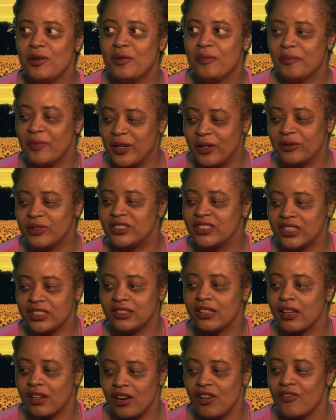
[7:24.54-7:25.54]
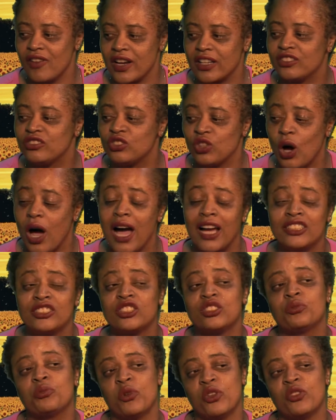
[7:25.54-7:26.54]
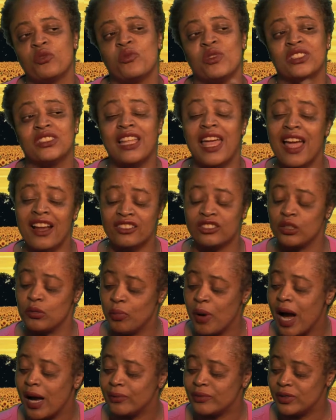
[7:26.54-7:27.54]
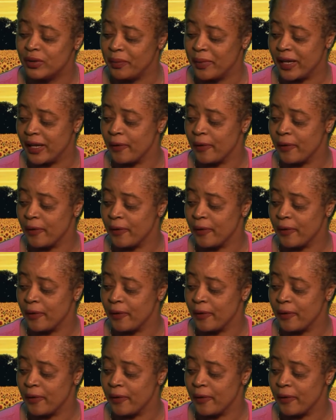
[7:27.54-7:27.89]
But it was just like, all right, so I just bought the ones that actually popped to me.